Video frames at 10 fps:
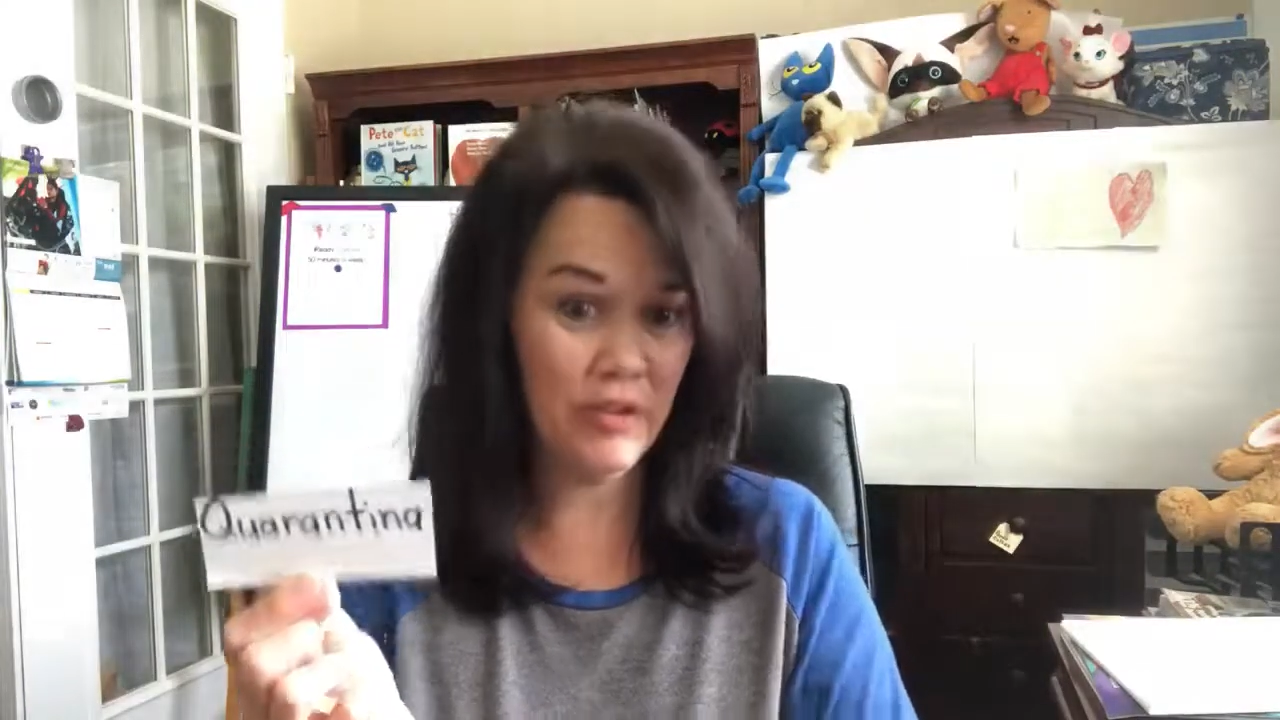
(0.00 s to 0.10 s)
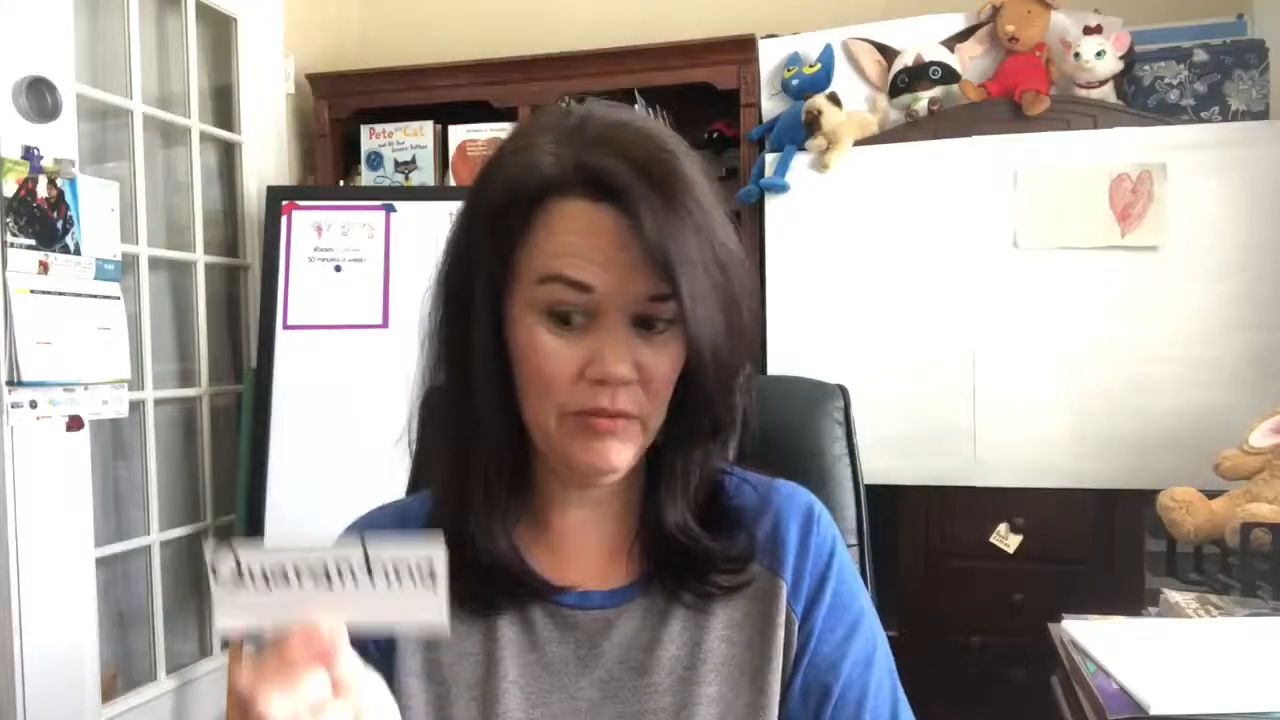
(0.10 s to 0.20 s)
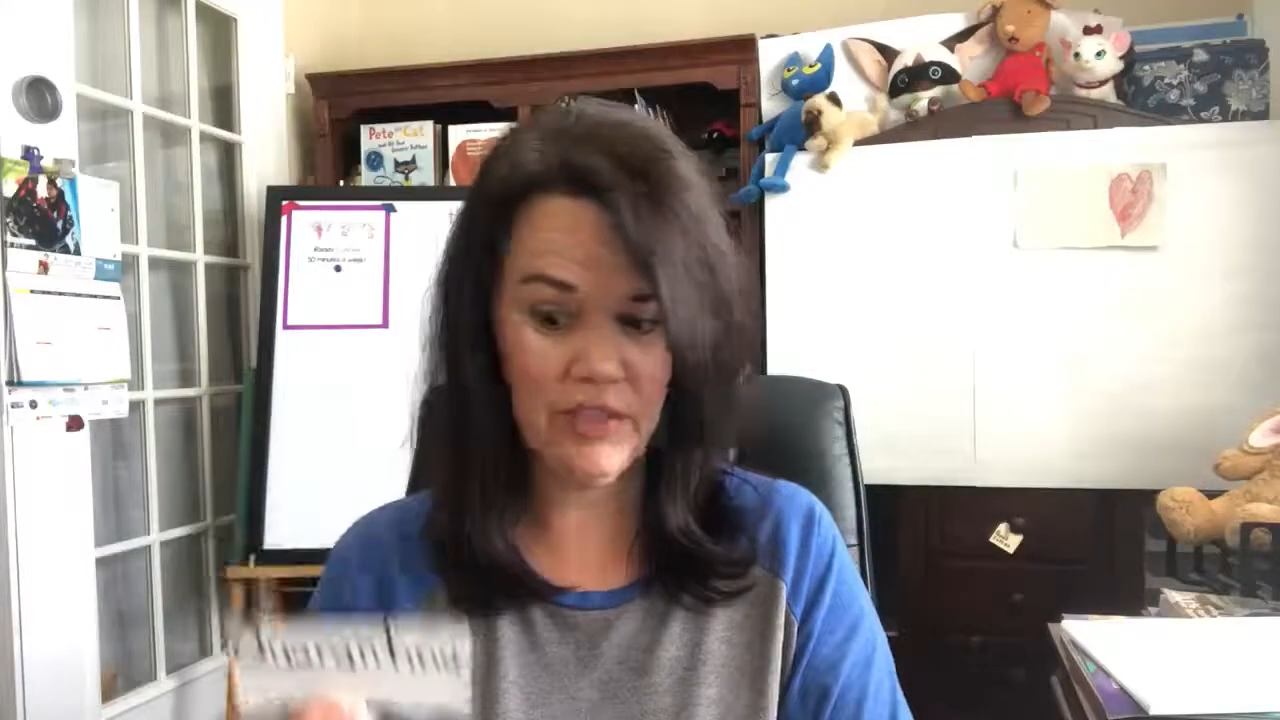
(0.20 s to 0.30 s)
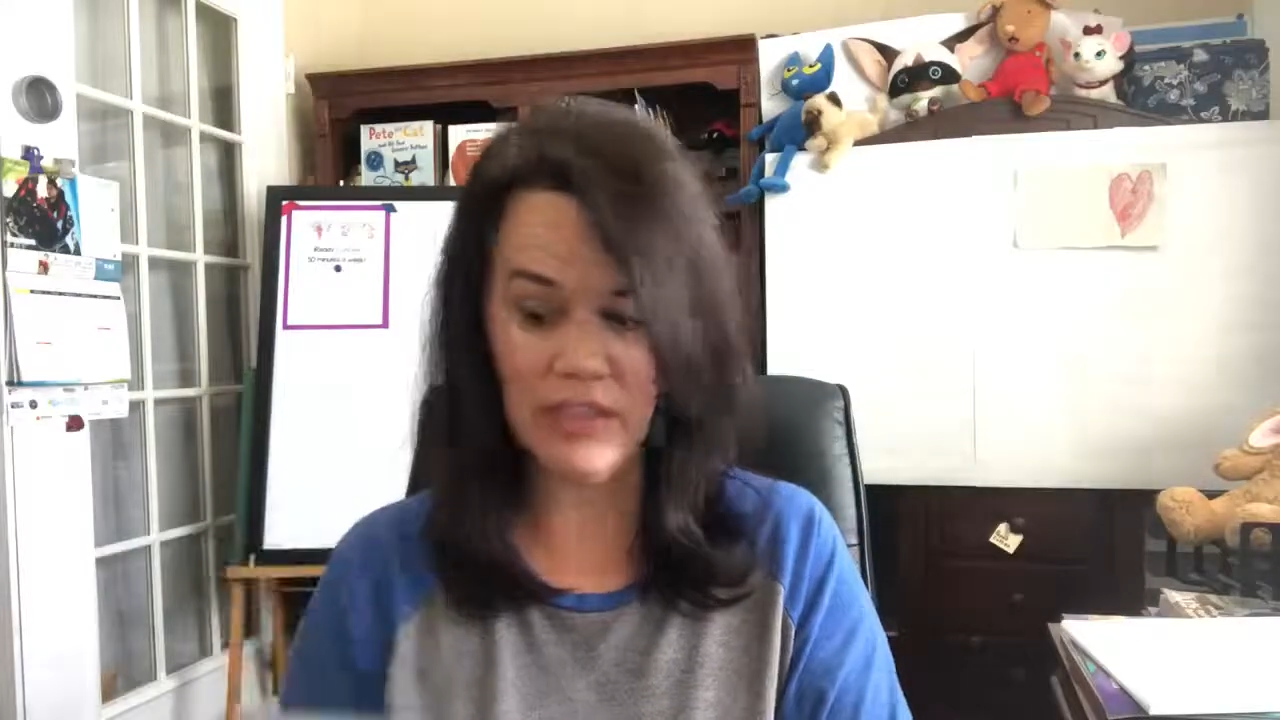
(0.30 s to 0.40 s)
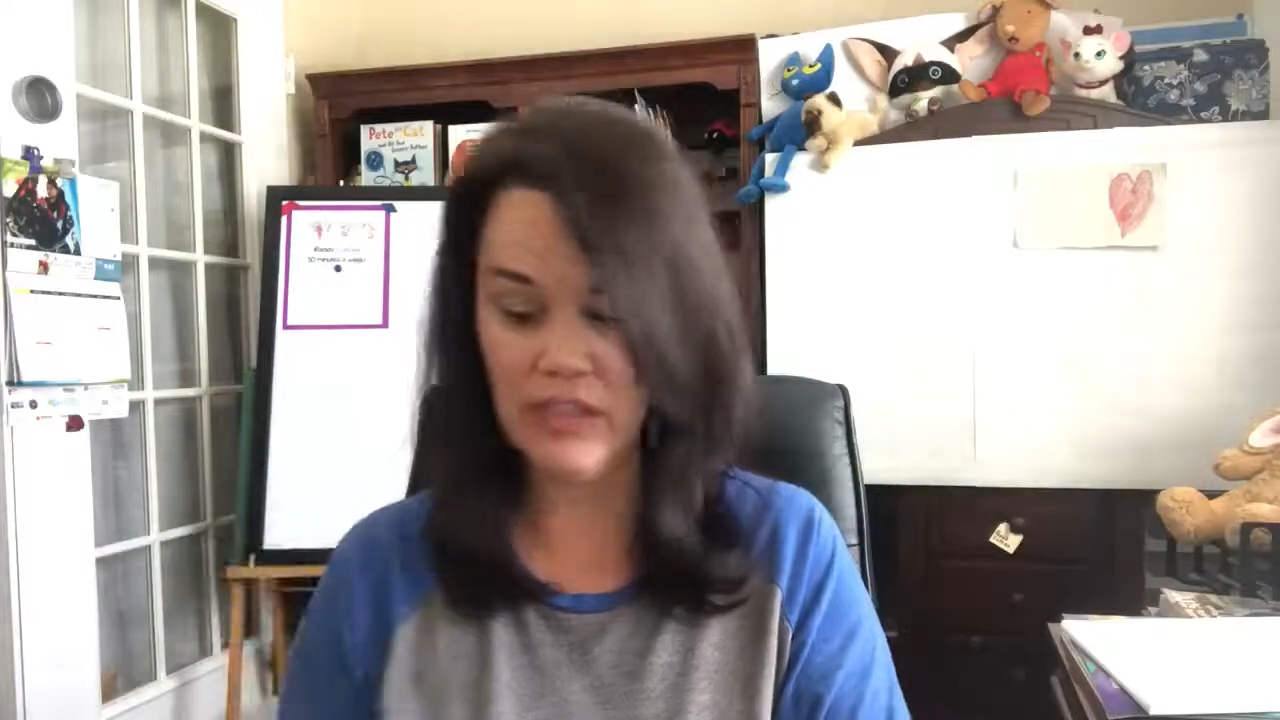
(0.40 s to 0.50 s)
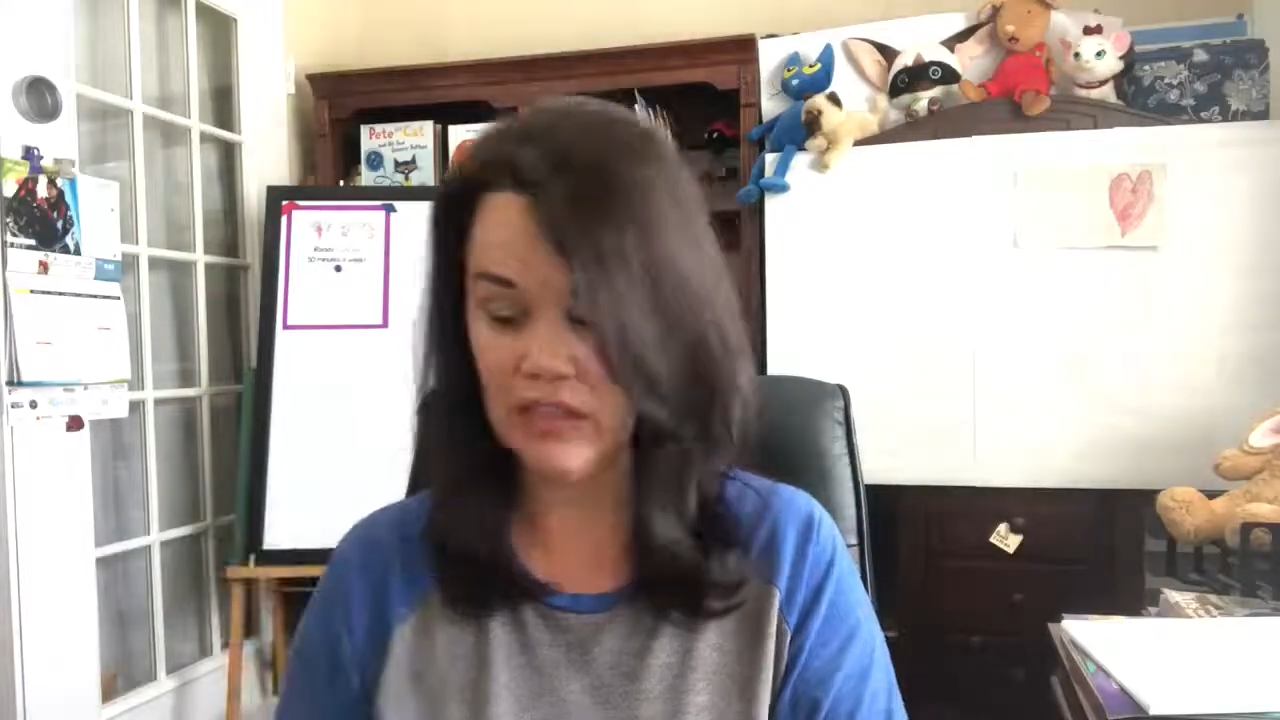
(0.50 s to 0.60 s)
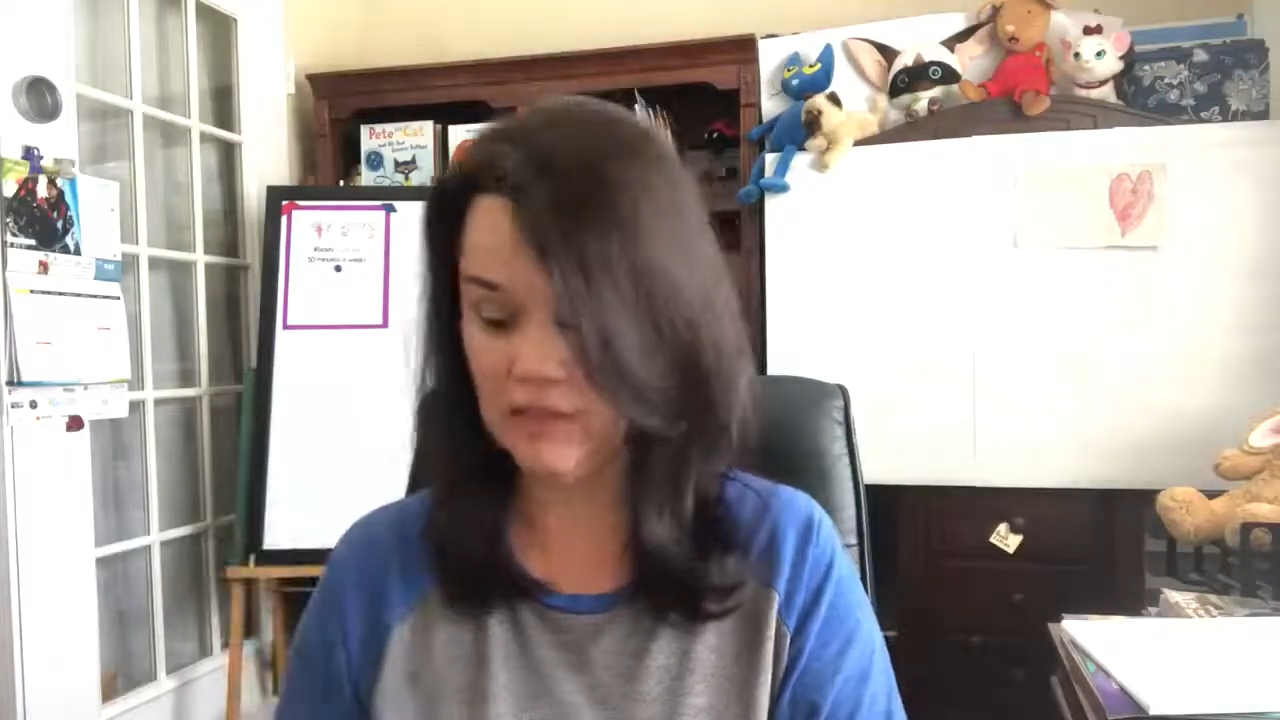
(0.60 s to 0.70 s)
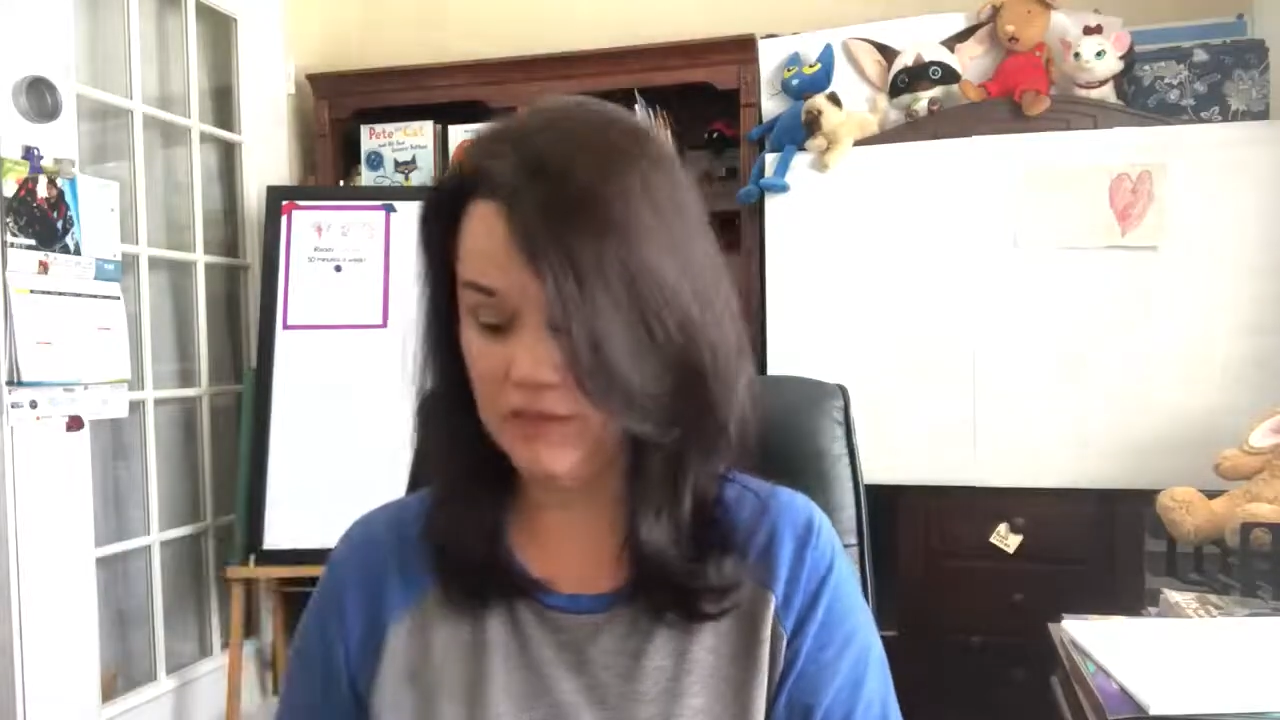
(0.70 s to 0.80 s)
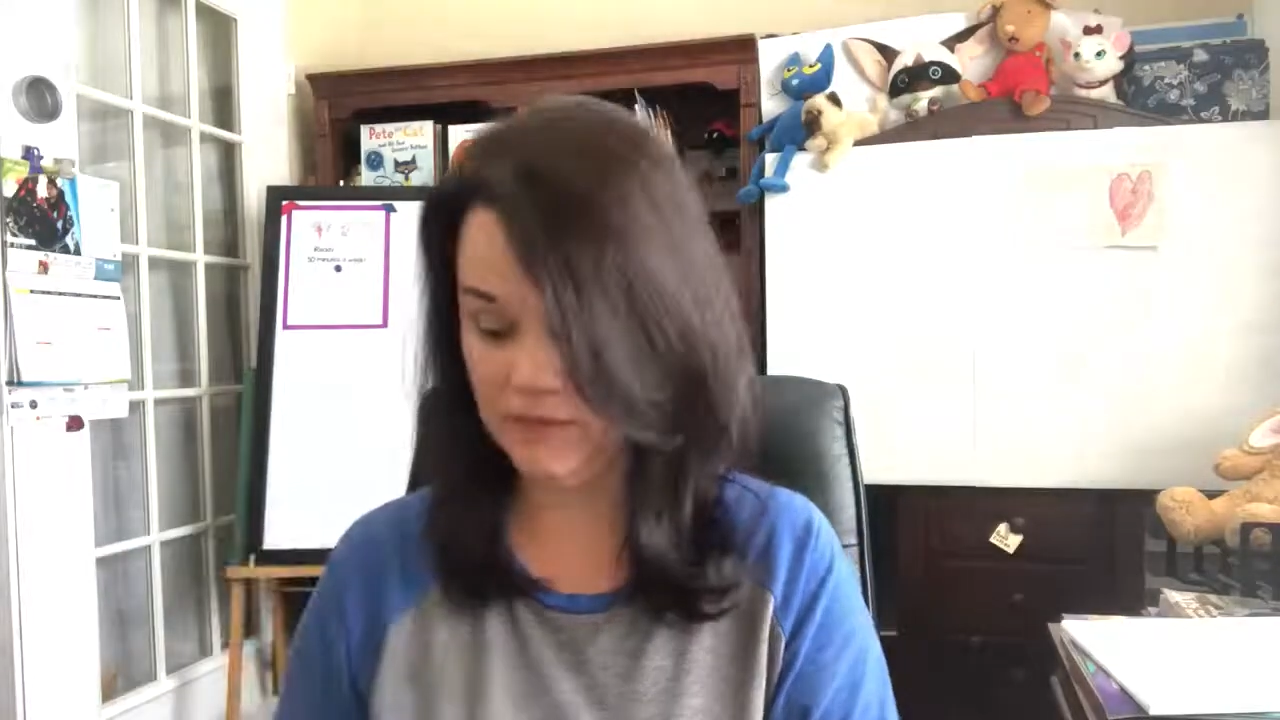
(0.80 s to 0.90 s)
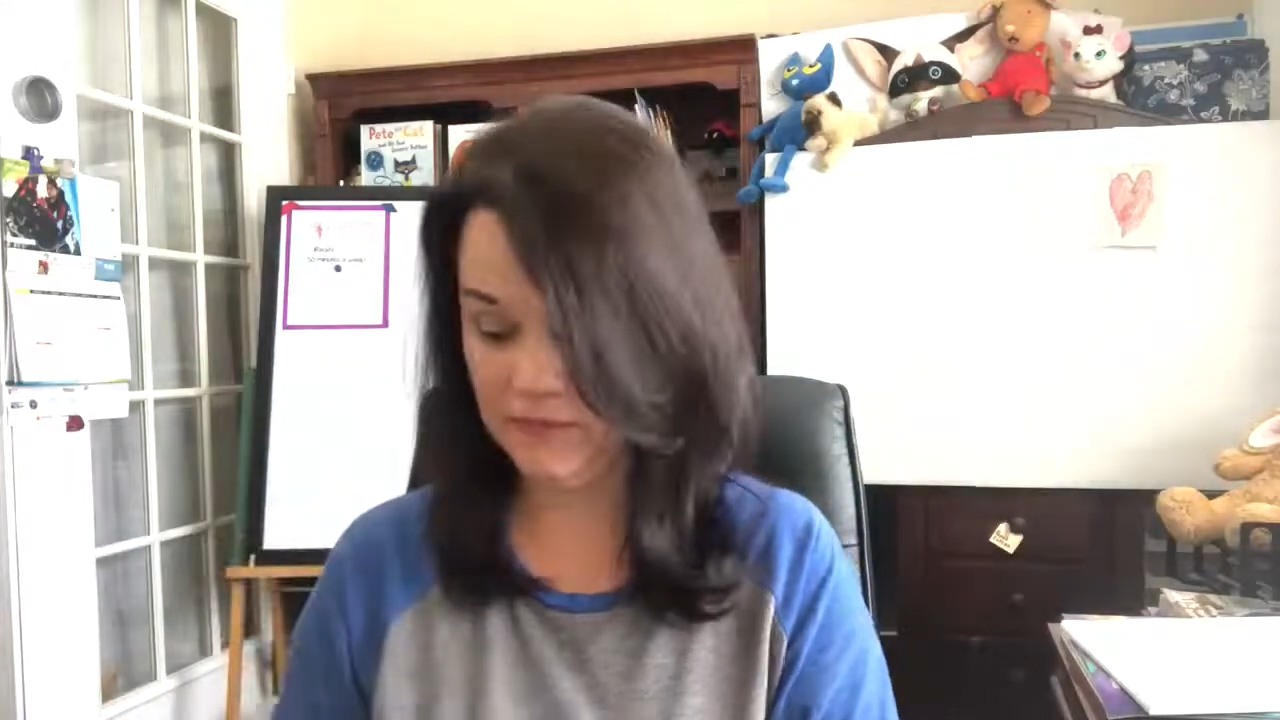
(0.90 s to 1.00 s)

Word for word: you Tina.